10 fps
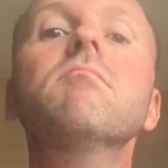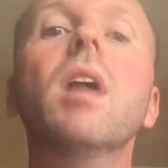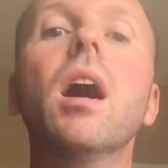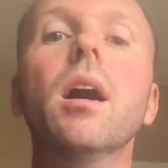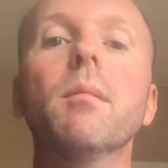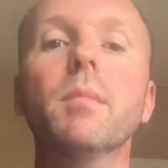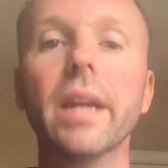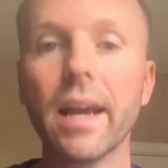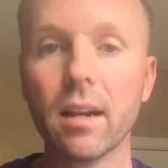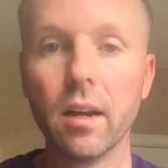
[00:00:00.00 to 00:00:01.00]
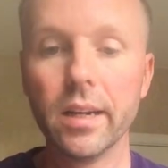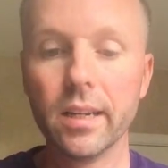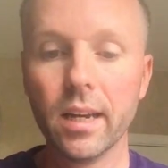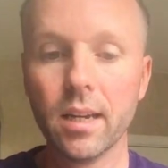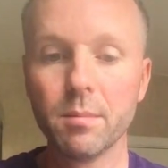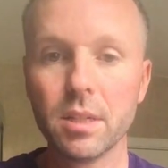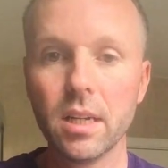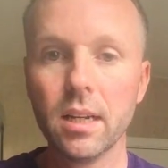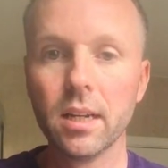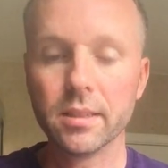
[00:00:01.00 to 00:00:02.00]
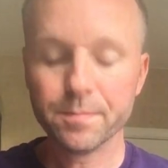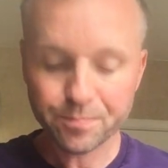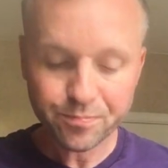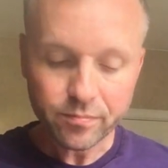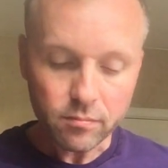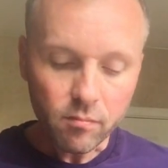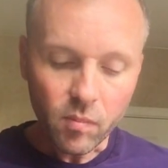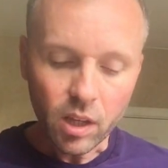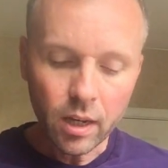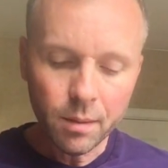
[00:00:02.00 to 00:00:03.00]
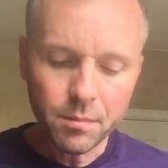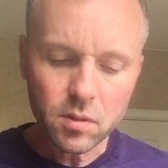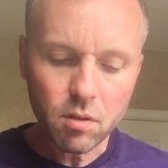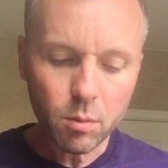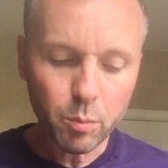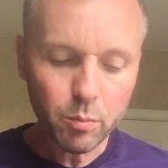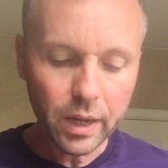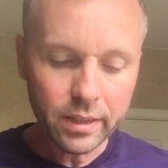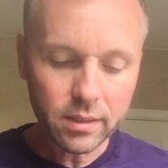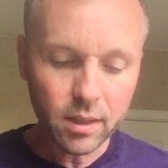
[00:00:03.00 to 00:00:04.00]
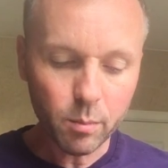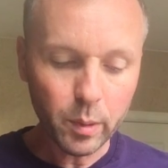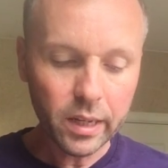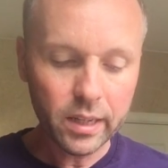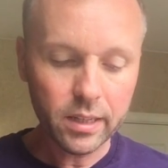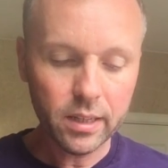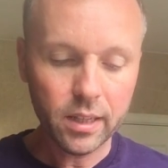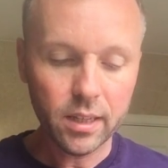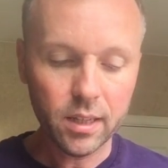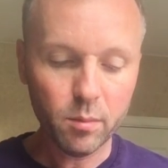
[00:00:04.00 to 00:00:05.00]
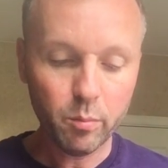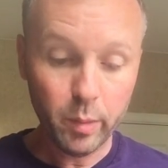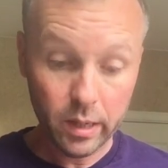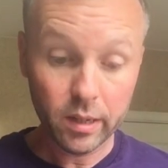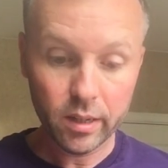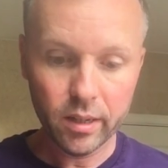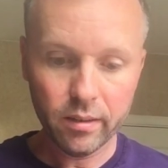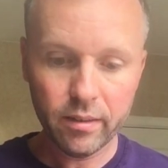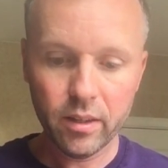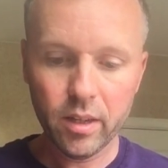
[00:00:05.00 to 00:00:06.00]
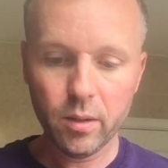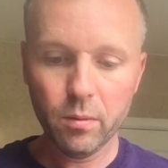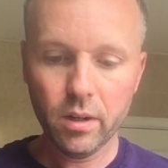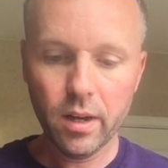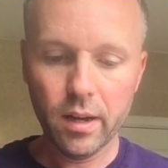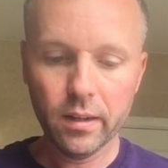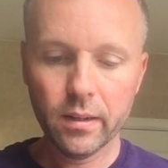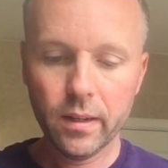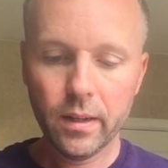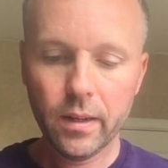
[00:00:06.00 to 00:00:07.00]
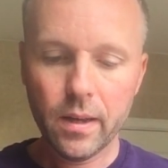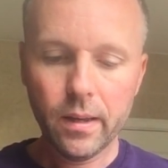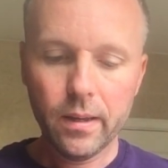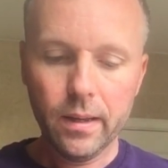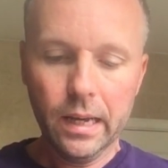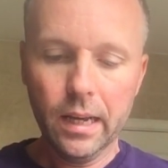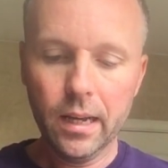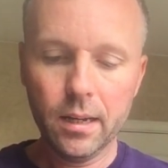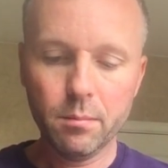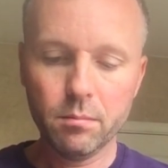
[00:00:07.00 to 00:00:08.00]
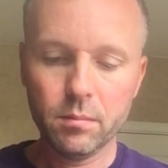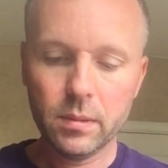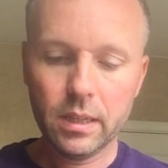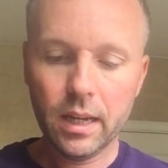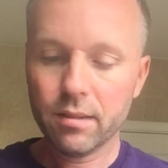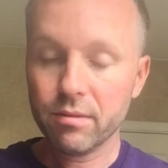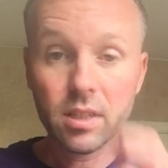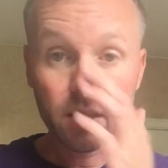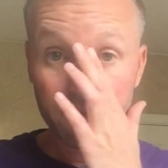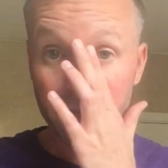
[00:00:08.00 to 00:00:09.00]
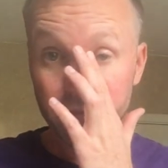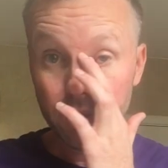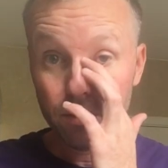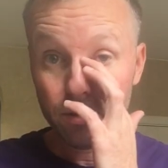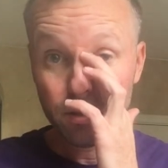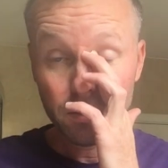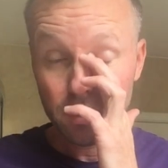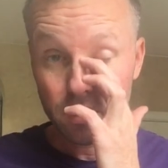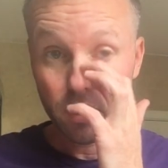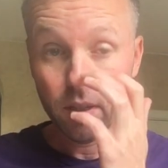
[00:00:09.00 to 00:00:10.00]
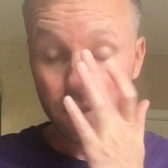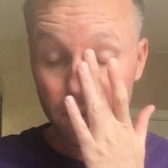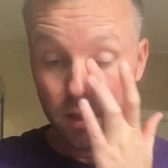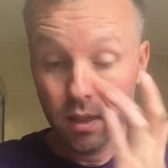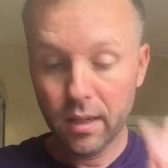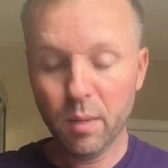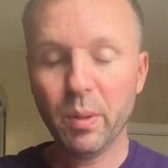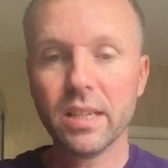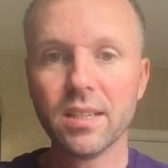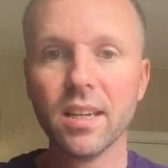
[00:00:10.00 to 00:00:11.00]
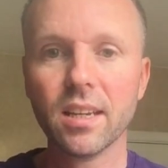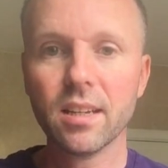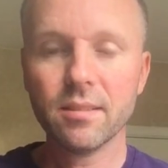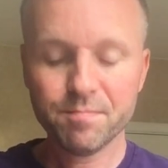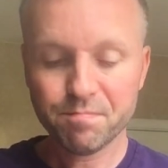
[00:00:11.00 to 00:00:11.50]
my neckline and my cheekline. So I ended up buying the Parker 31R. It had really good reviews just as a basic